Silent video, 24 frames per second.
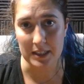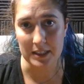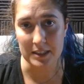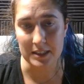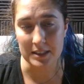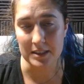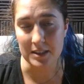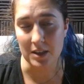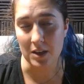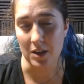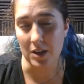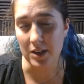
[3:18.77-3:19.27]

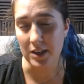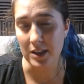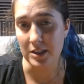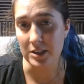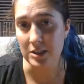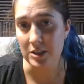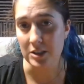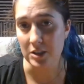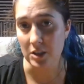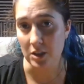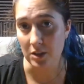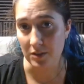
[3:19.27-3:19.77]
is on a
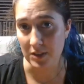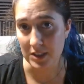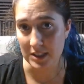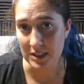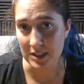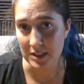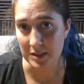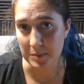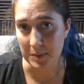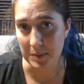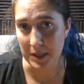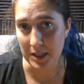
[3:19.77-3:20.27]

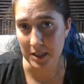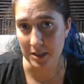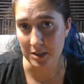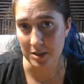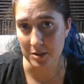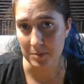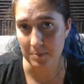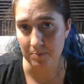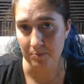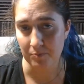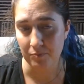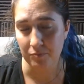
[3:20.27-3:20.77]
services
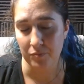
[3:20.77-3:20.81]
page.